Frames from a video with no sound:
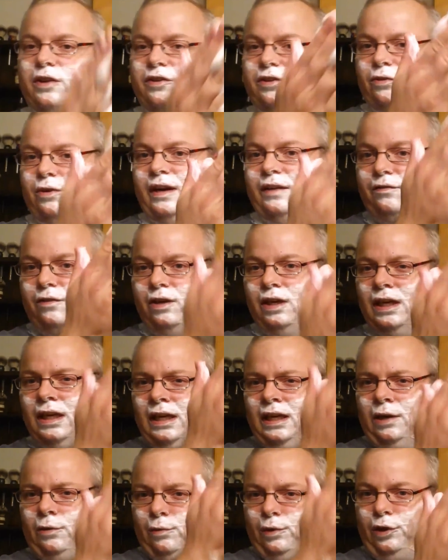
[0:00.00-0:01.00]
whatsoever
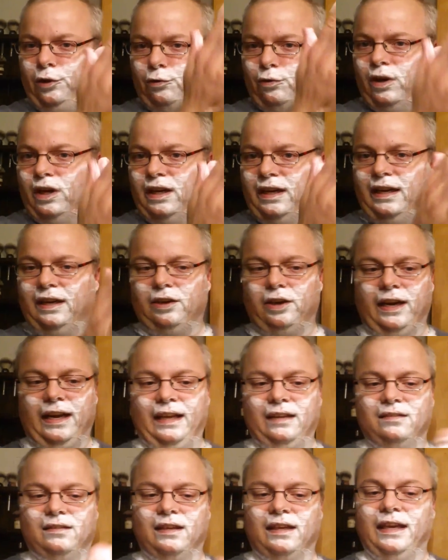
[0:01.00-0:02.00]
when you're running your
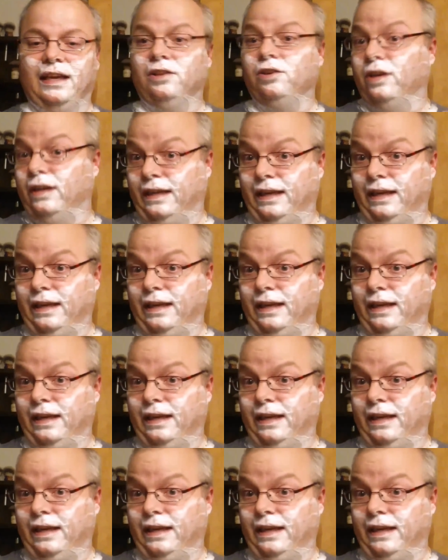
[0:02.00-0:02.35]
hands together.